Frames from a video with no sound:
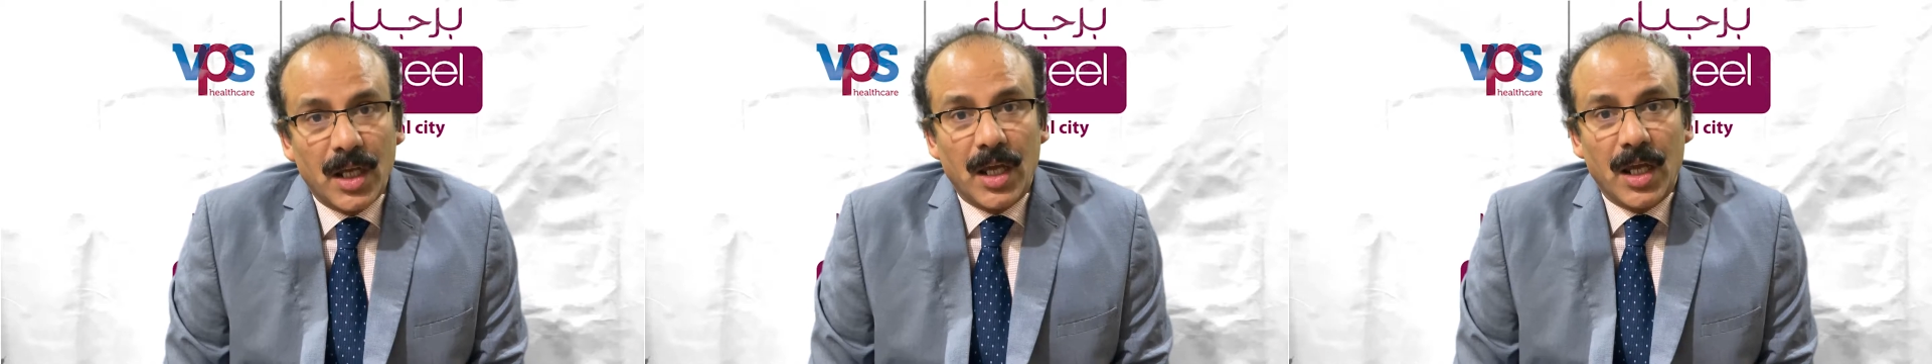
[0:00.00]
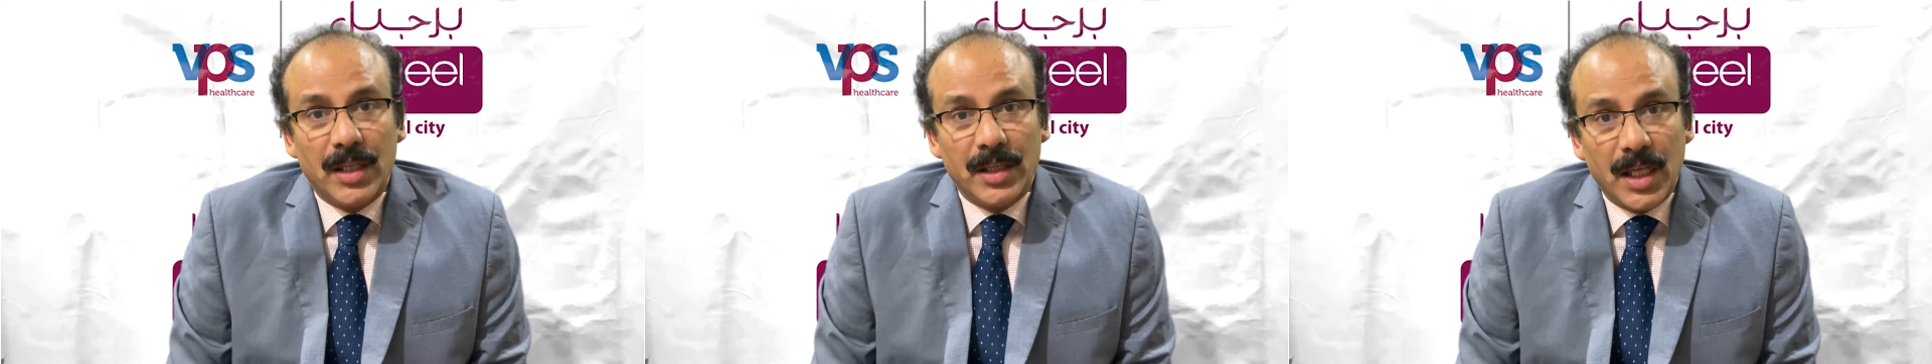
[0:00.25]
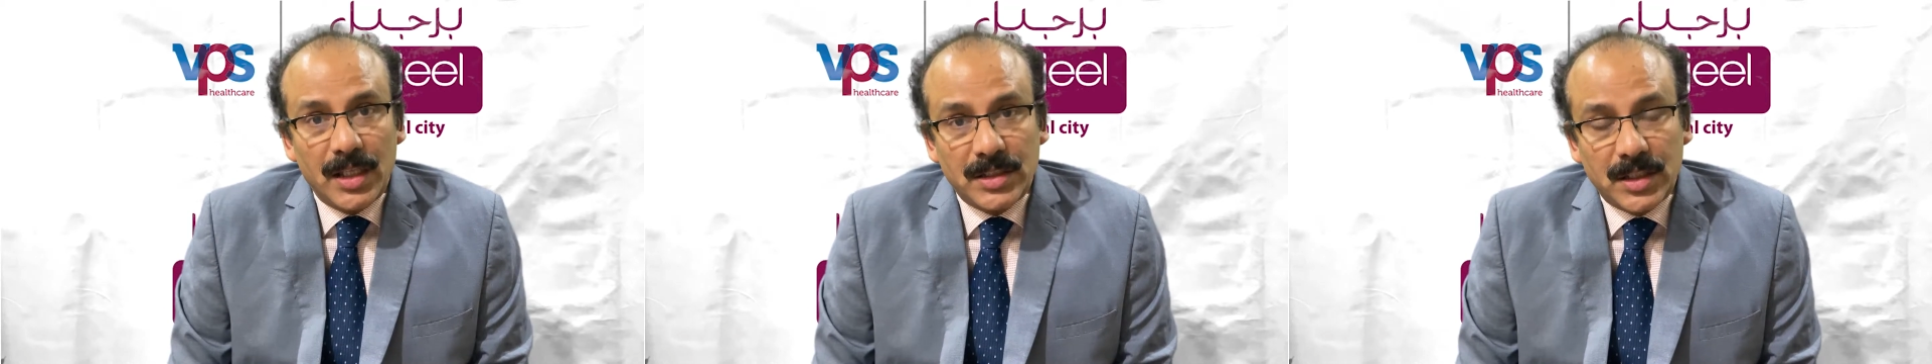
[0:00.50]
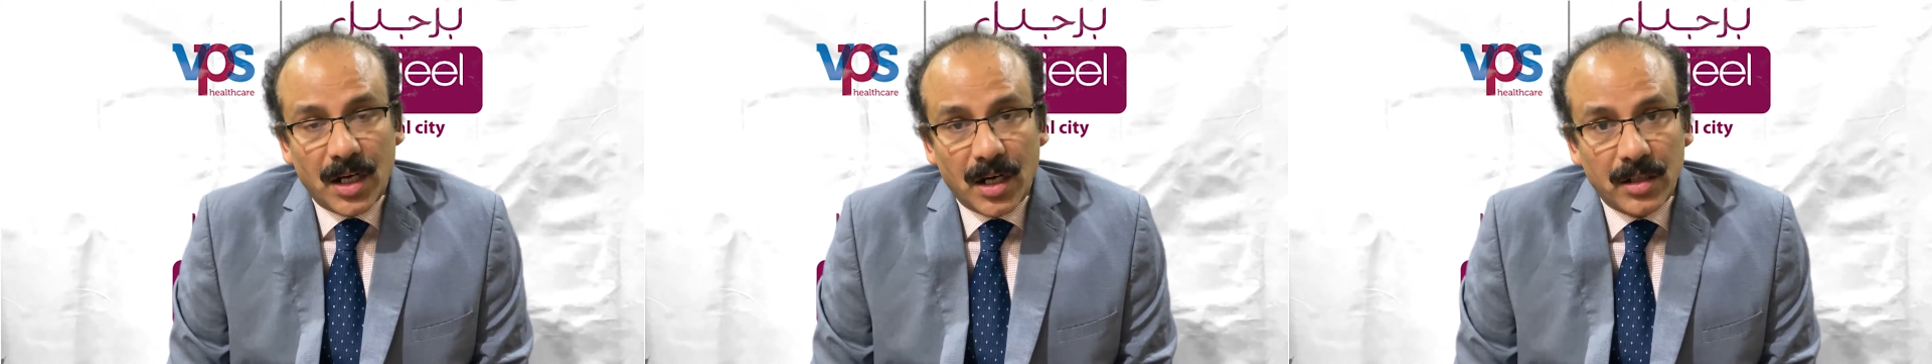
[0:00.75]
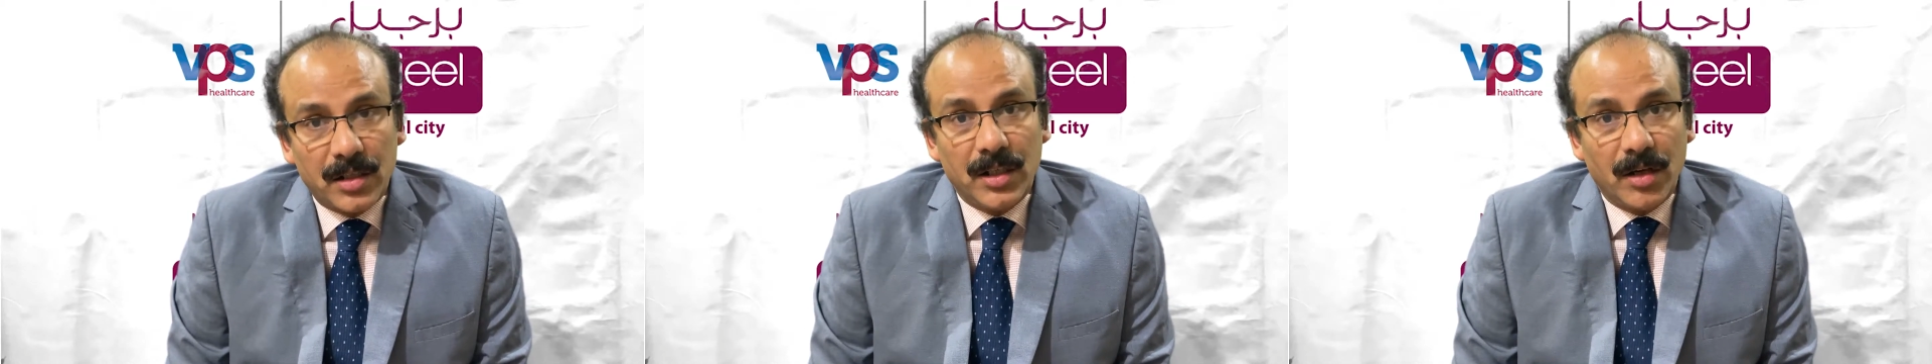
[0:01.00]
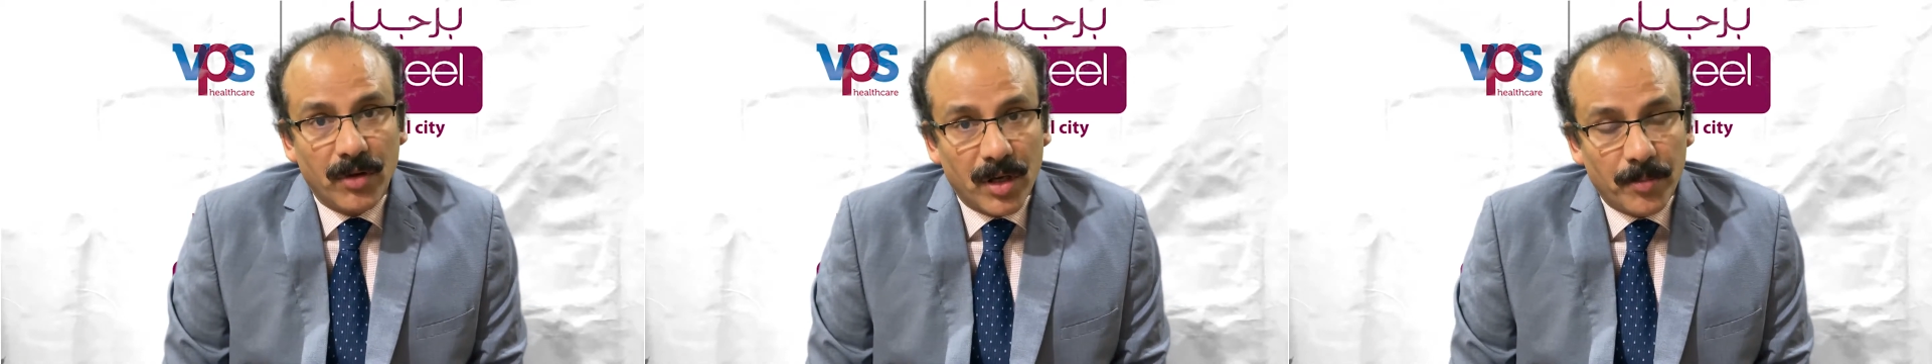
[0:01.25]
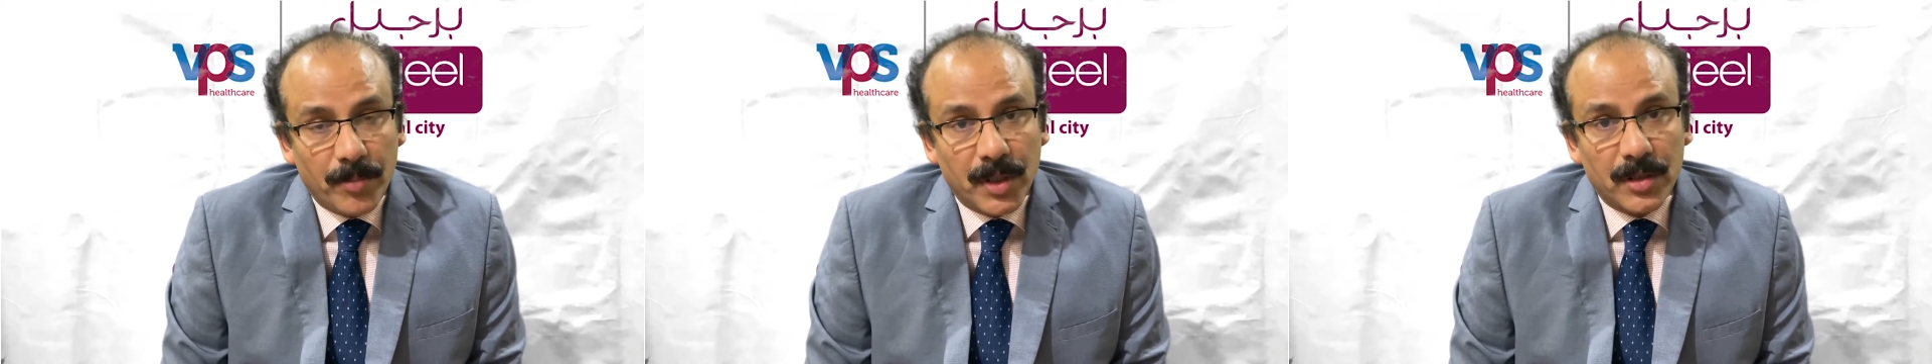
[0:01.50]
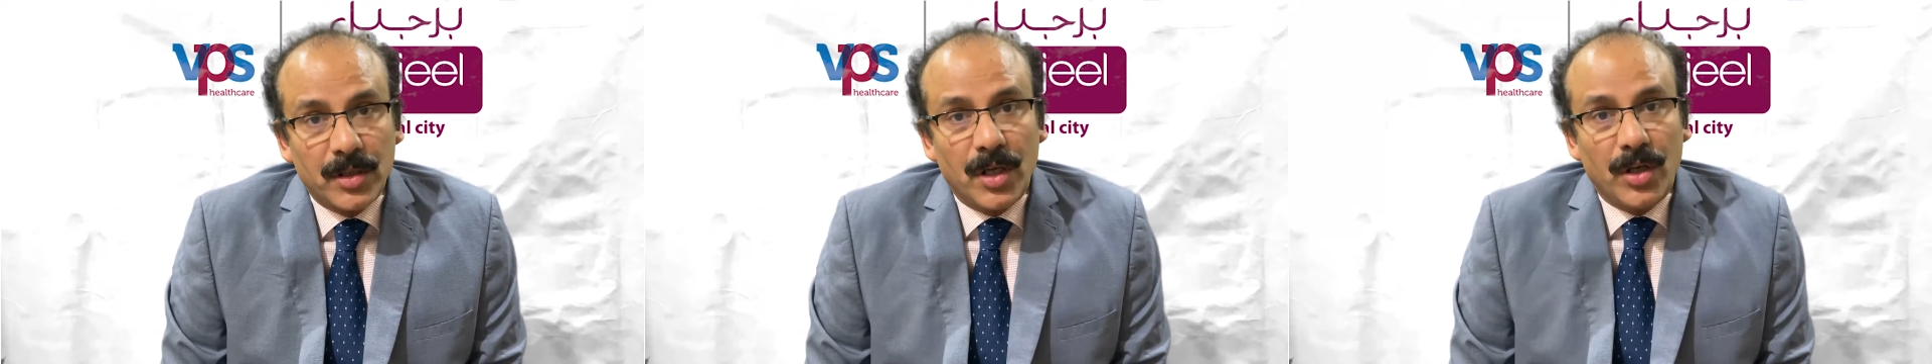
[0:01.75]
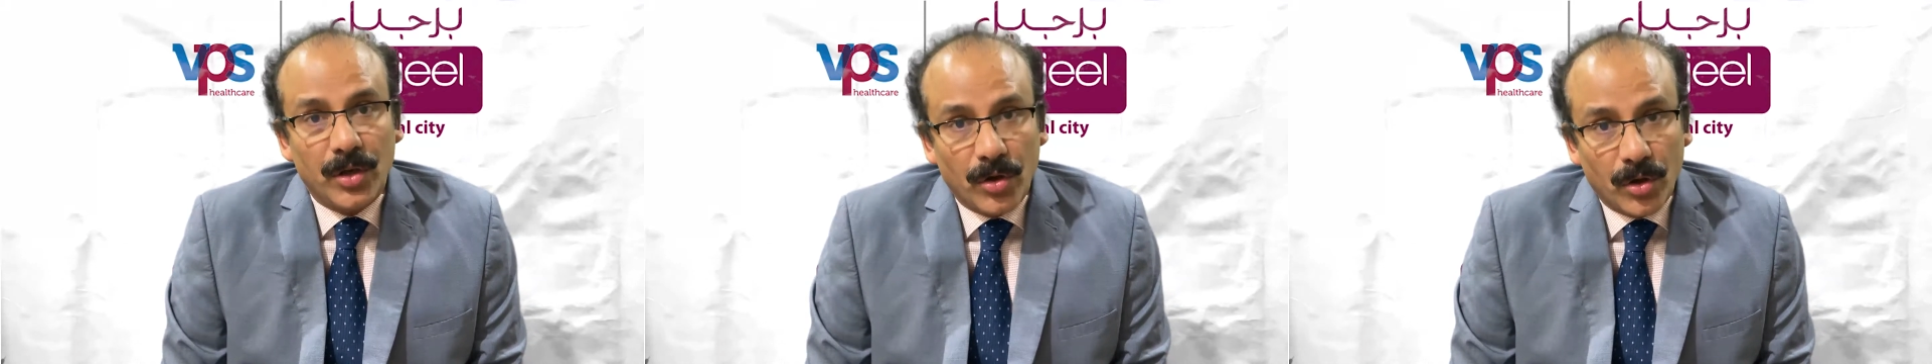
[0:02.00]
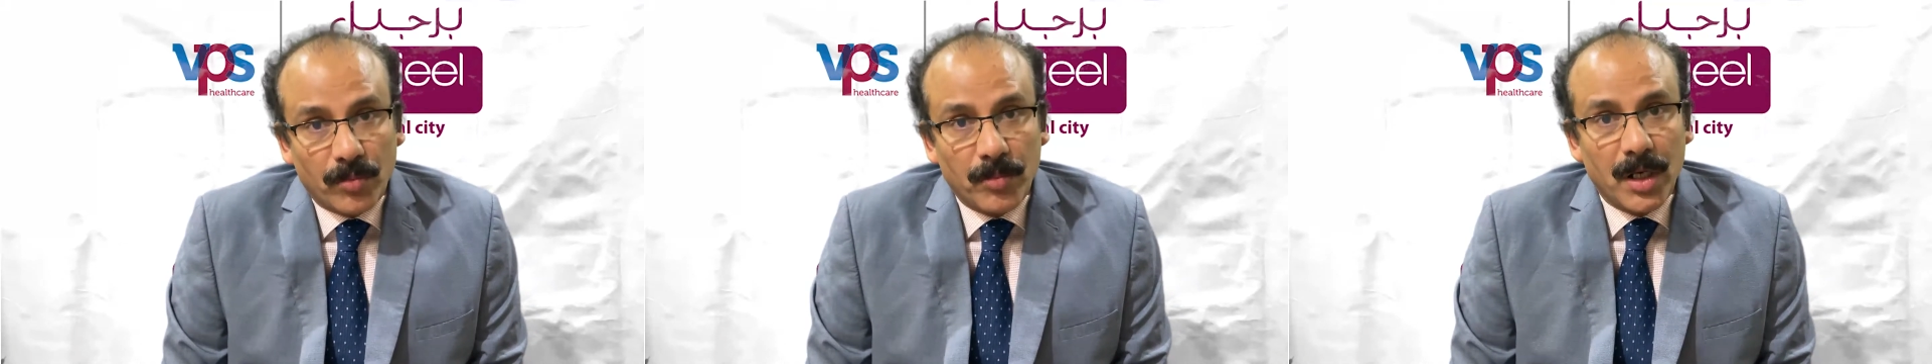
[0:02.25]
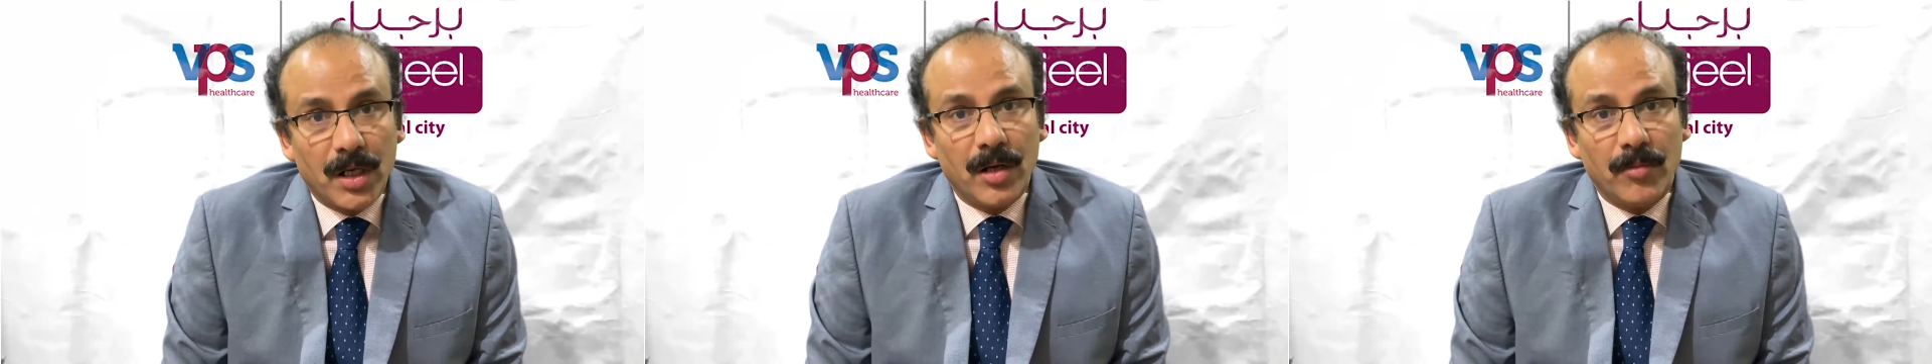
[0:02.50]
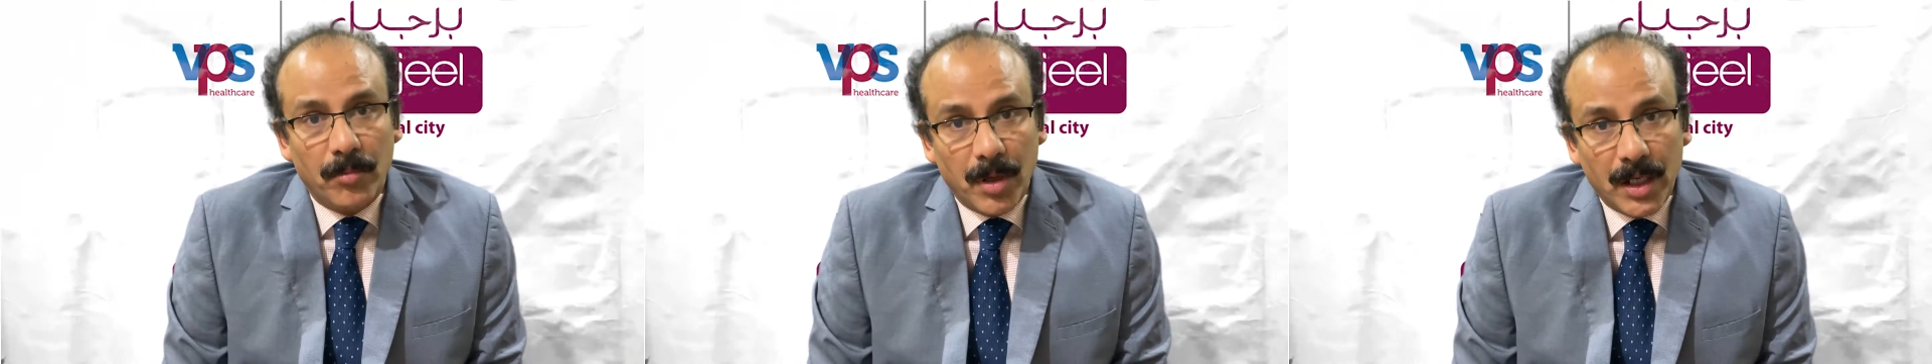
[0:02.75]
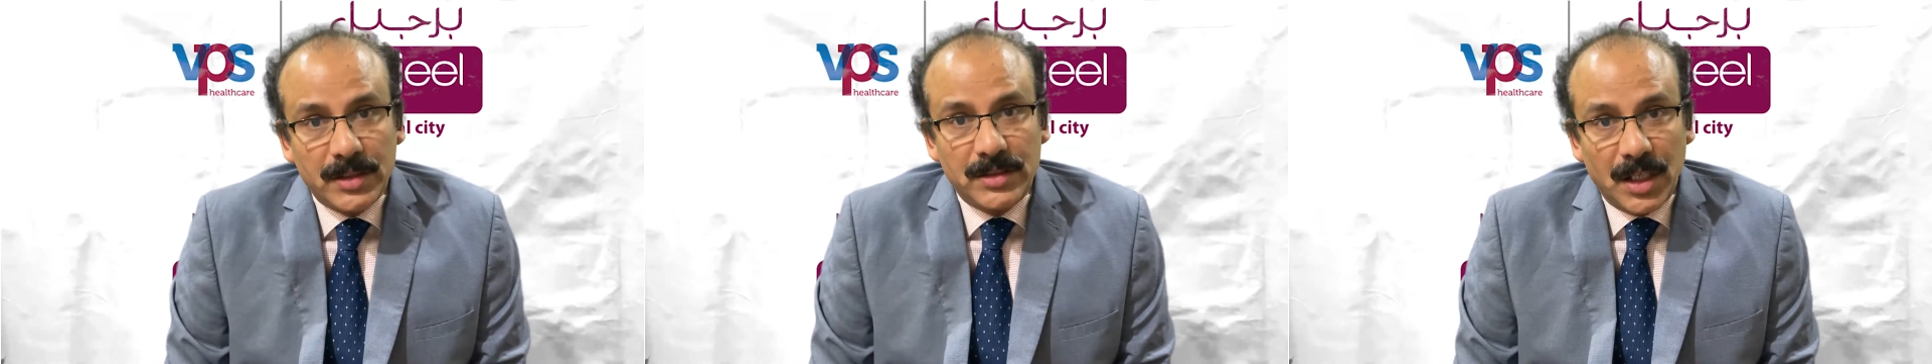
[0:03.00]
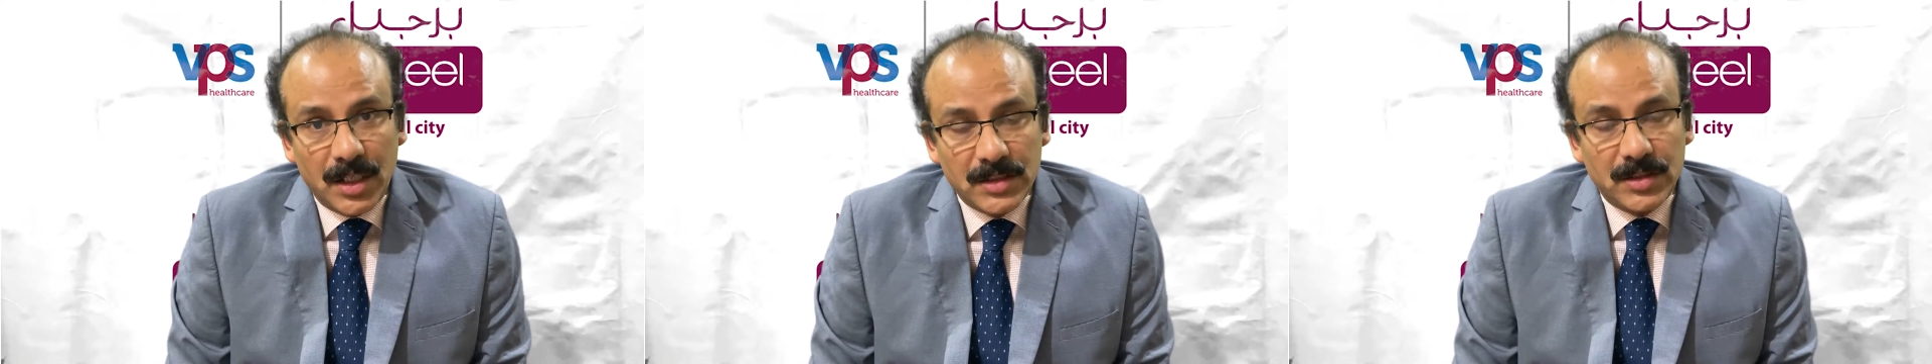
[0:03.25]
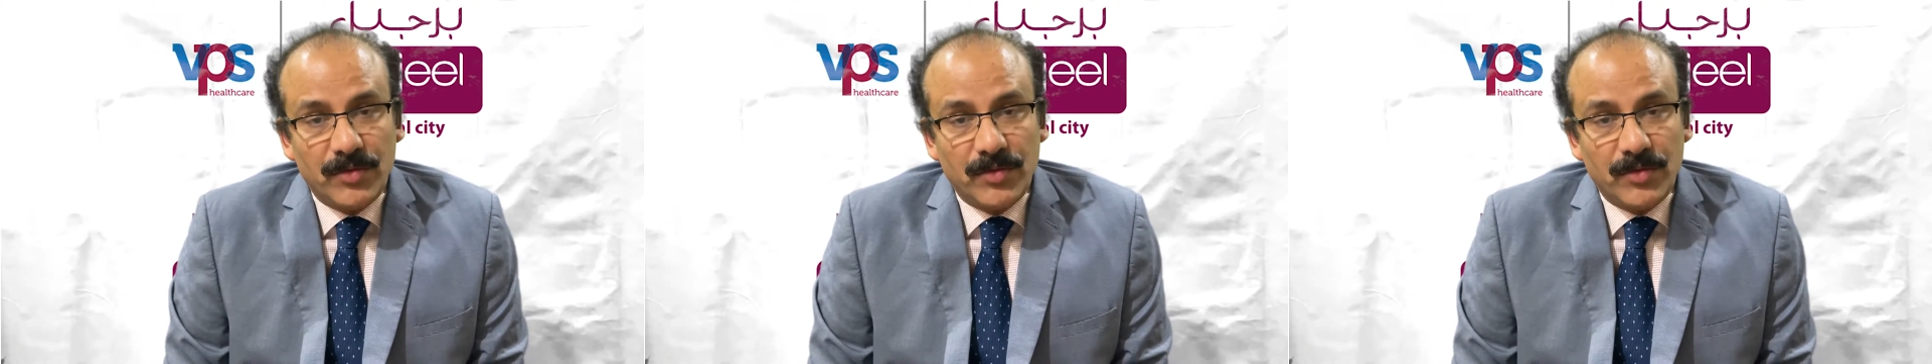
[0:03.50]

and they start developing normal blood cells,